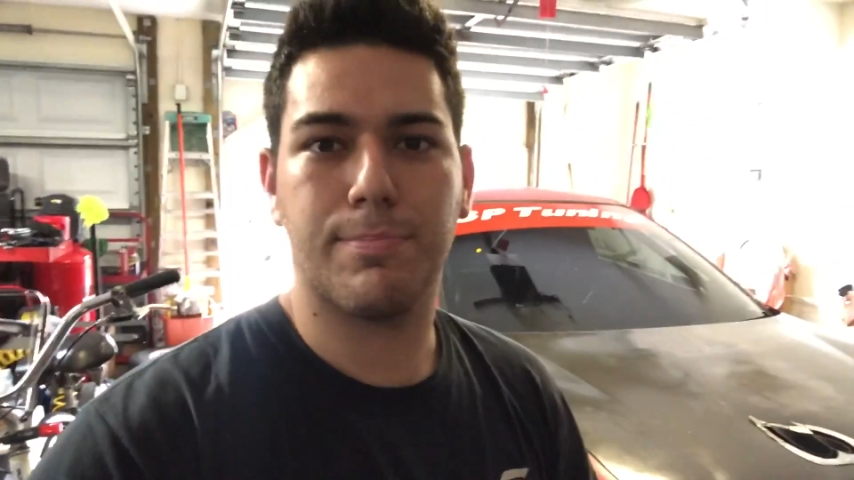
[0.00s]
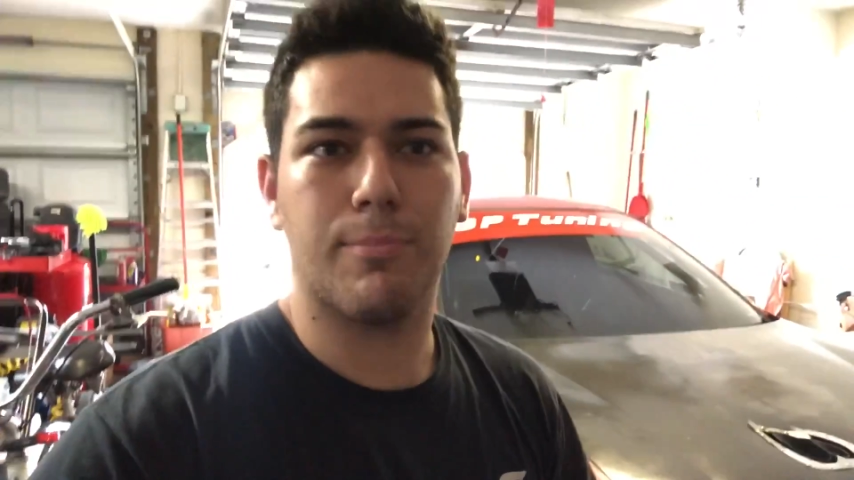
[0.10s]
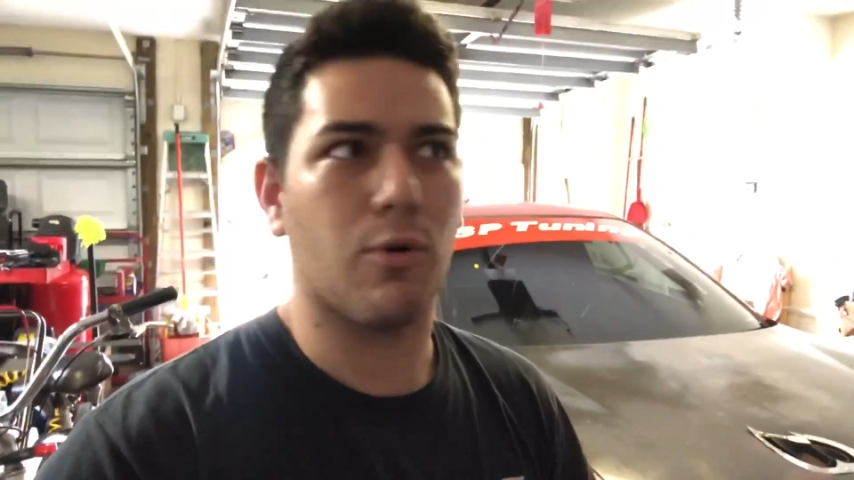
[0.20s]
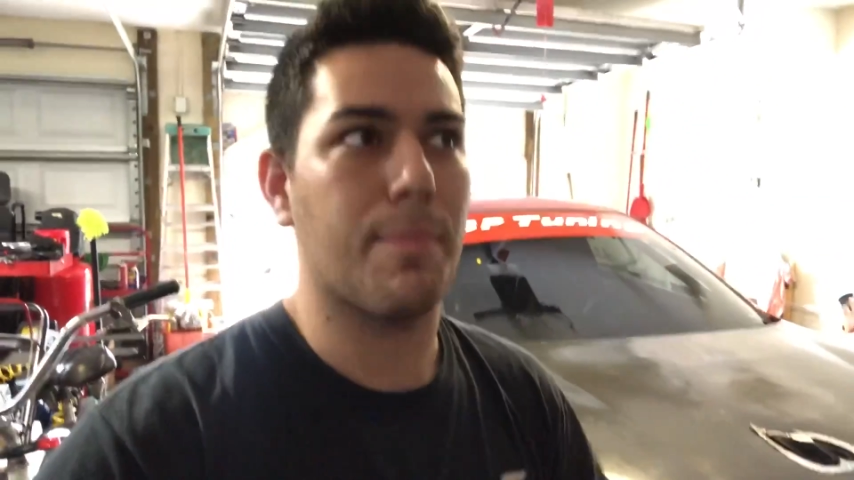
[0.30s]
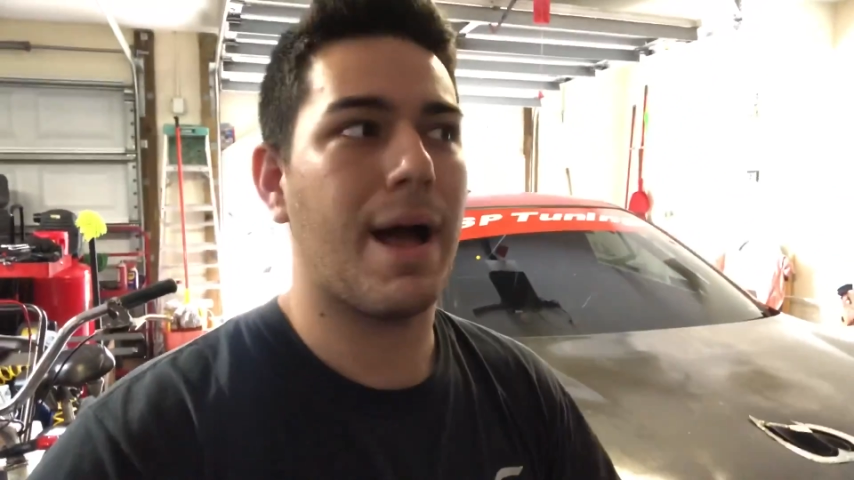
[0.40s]

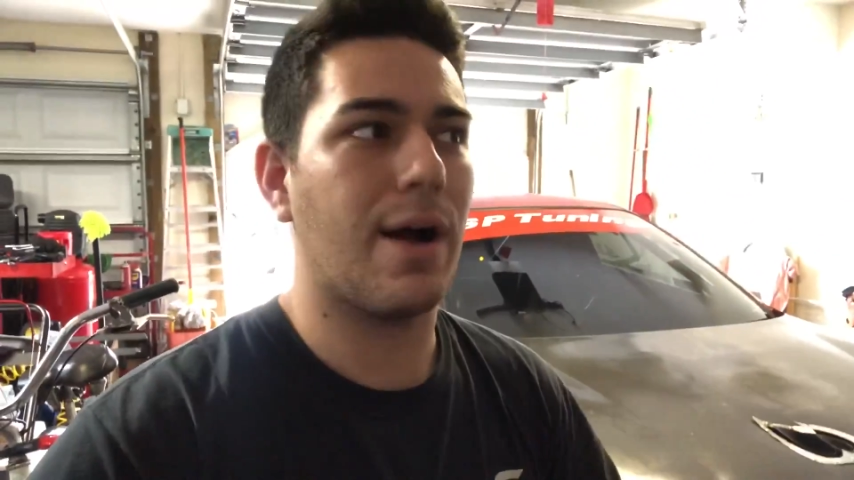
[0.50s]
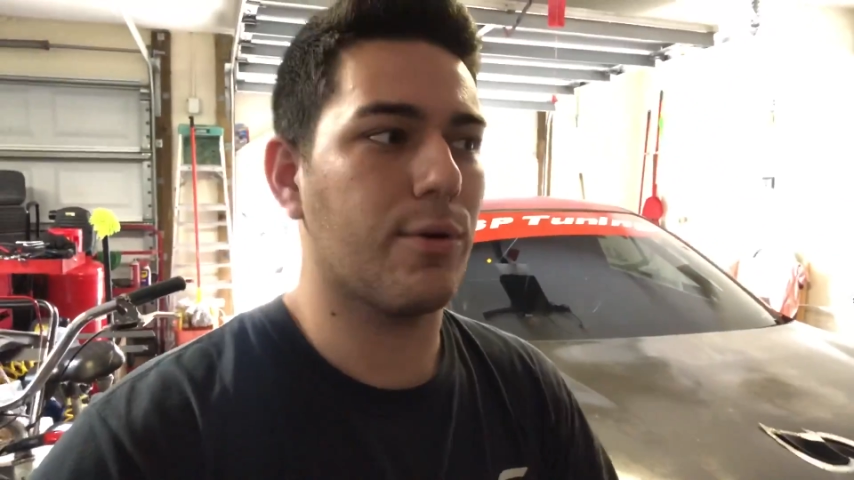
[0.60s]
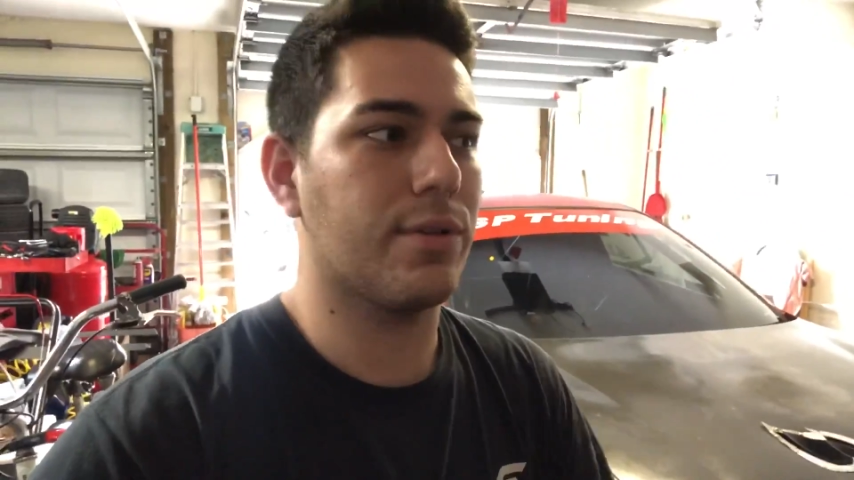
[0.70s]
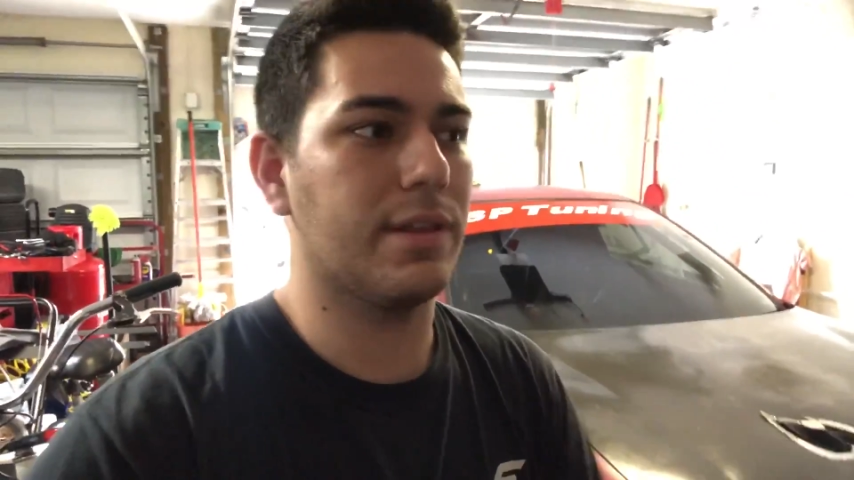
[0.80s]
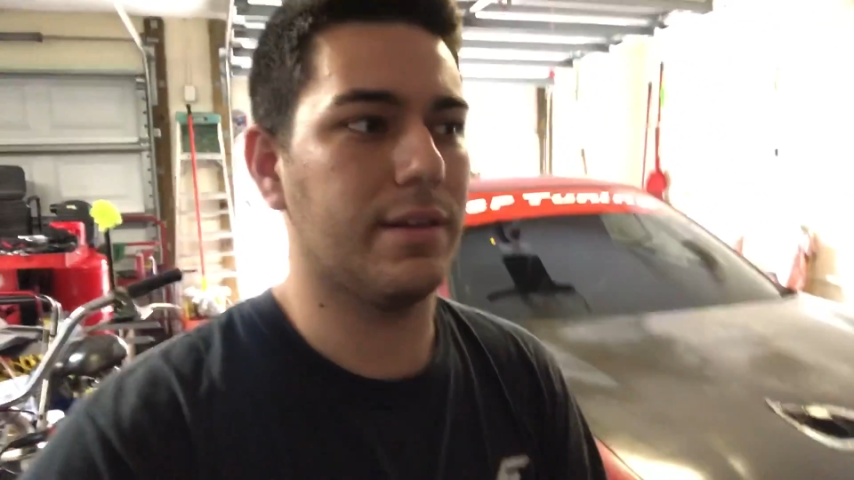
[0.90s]
more
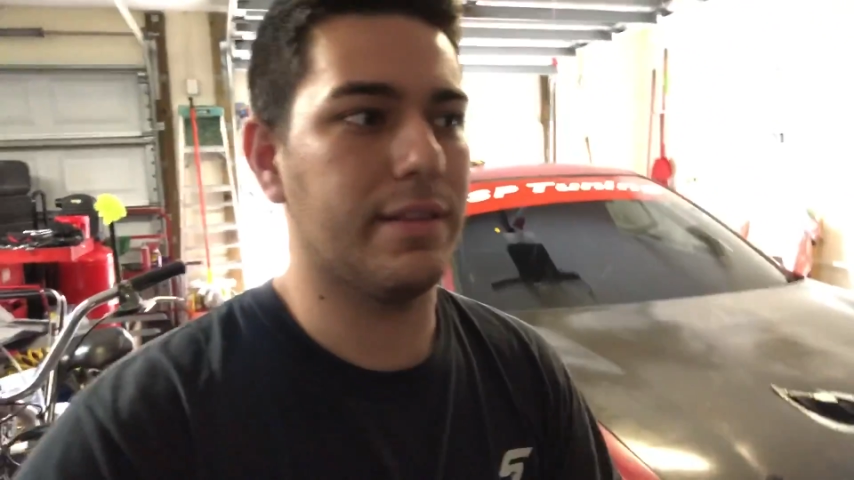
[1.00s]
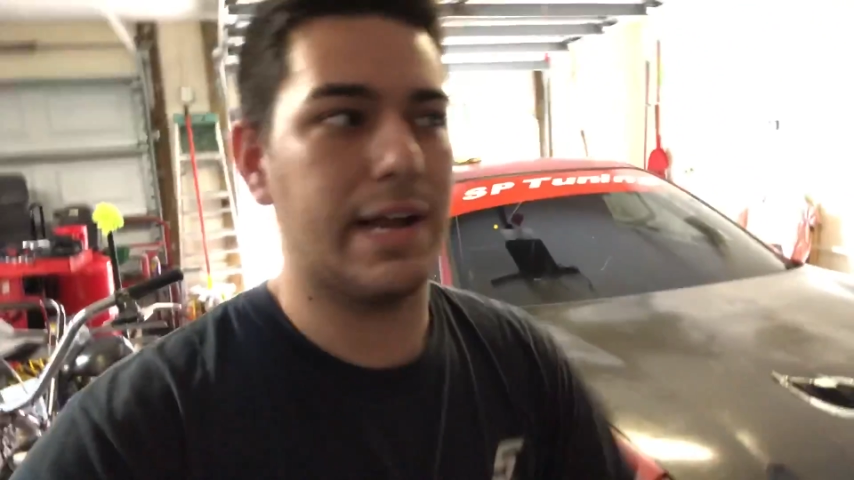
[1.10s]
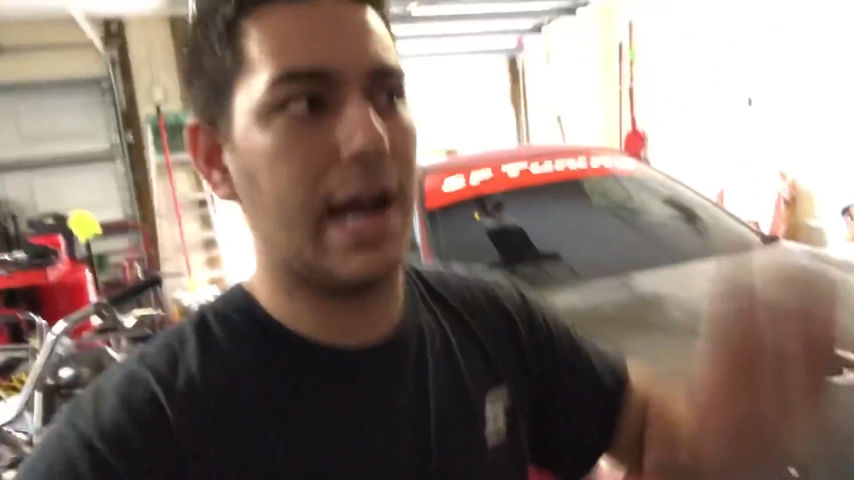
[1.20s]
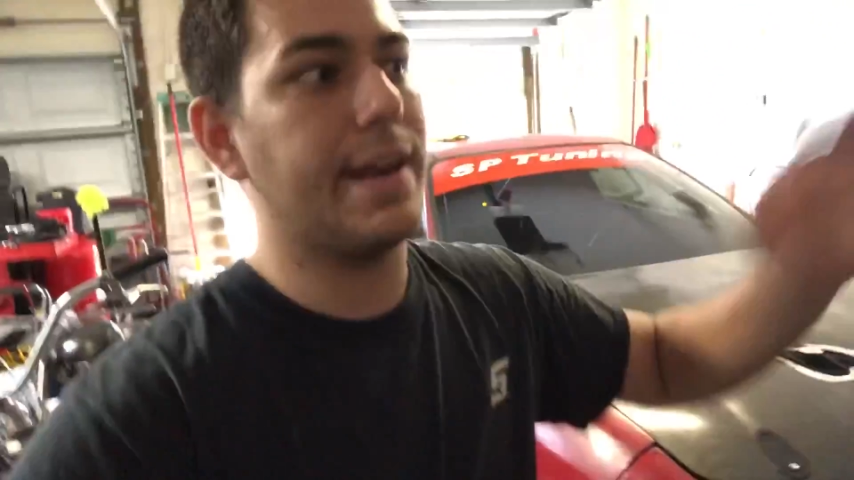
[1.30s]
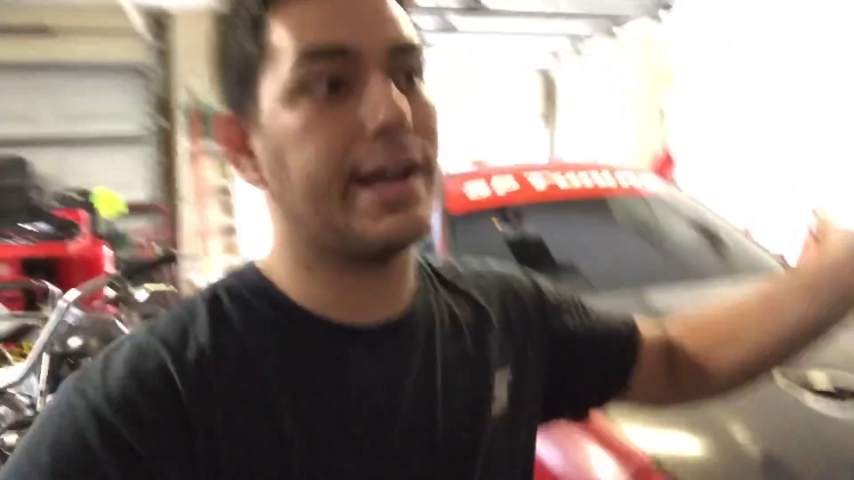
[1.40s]
power than the
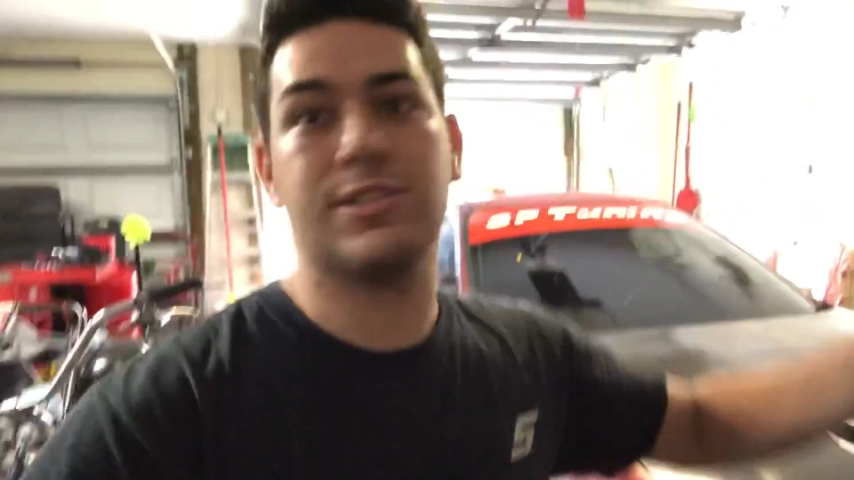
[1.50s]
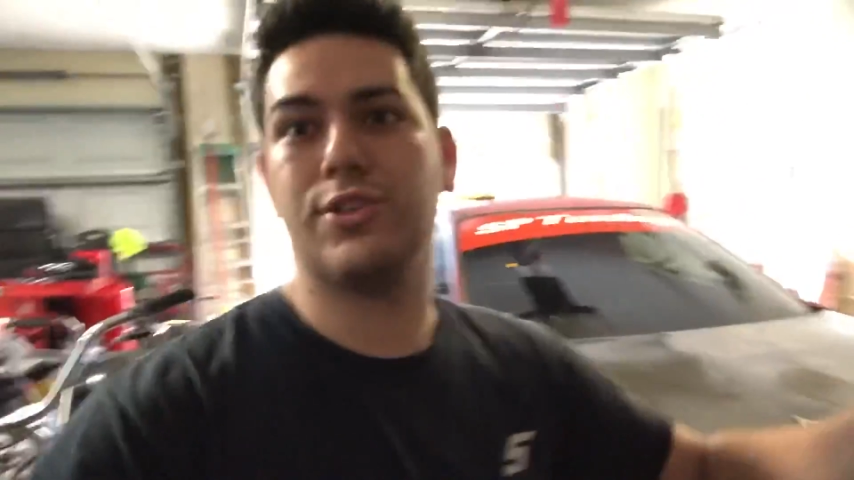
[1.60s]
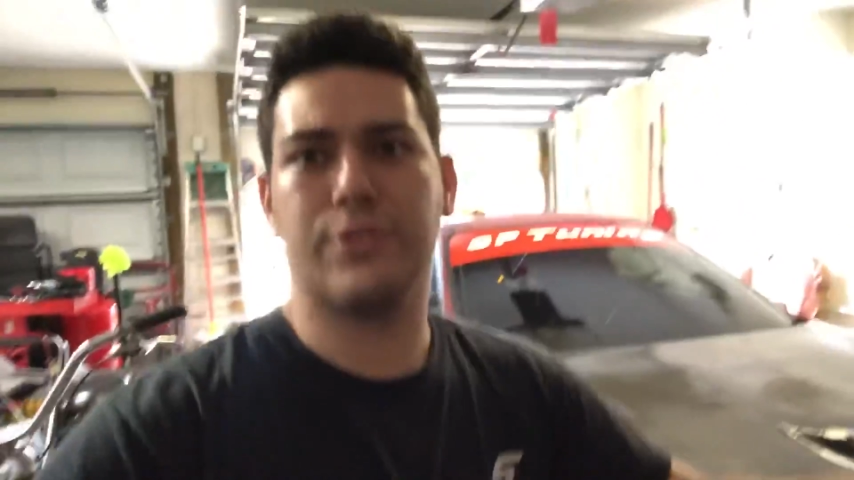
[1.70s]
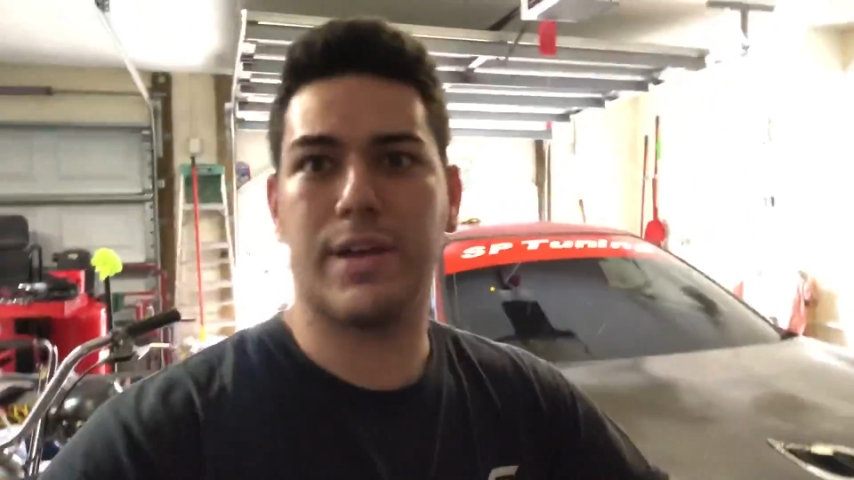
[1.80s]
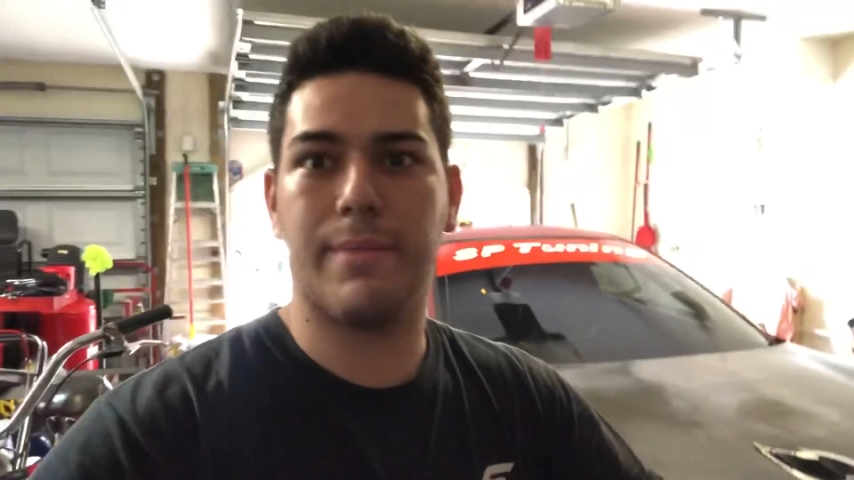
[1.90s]
guy next
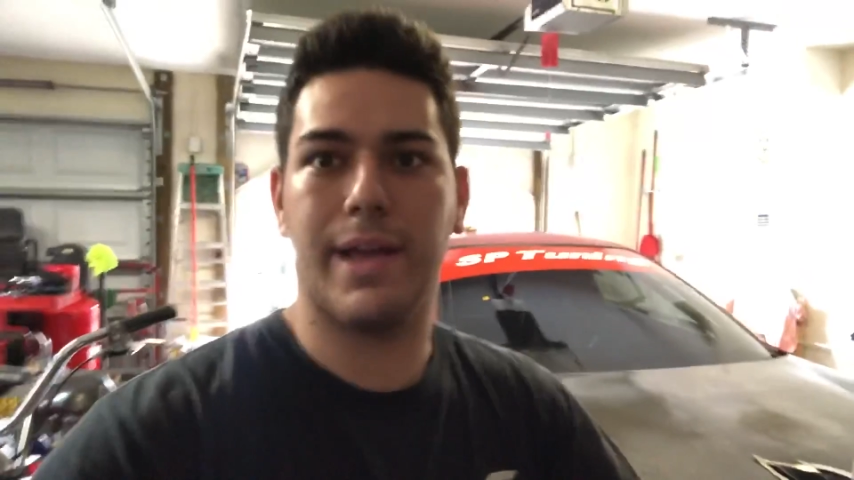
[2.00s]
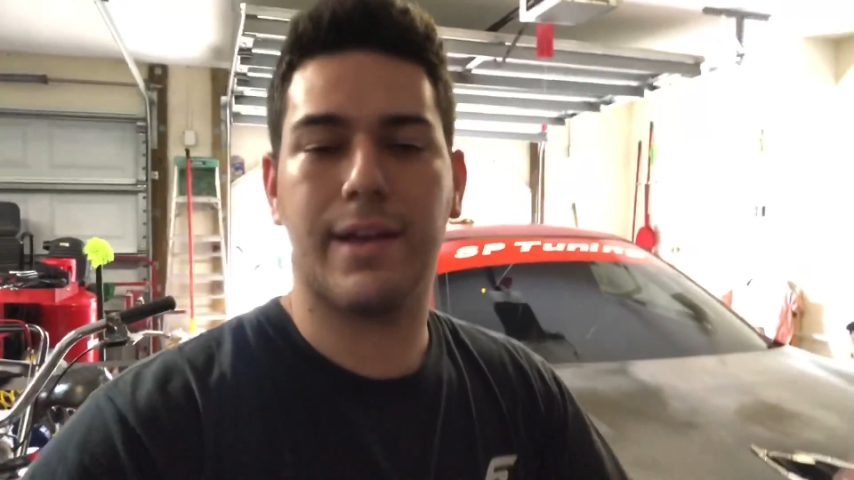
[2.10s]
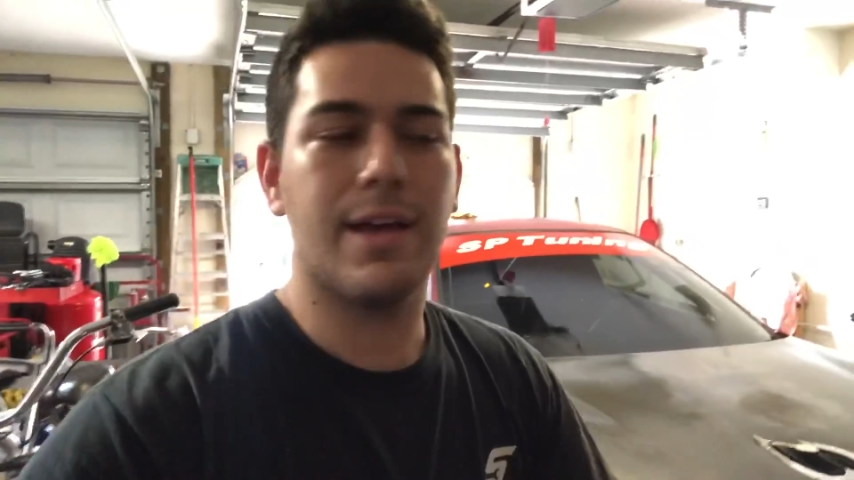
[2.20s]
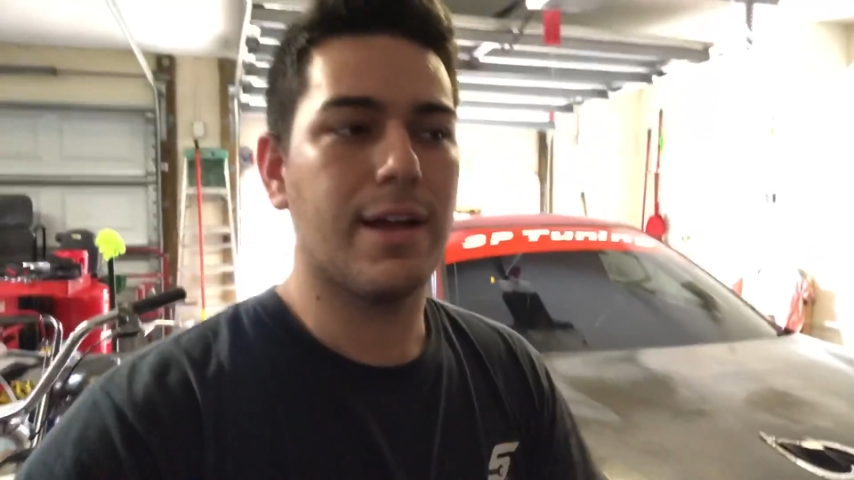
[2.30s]
to you can make,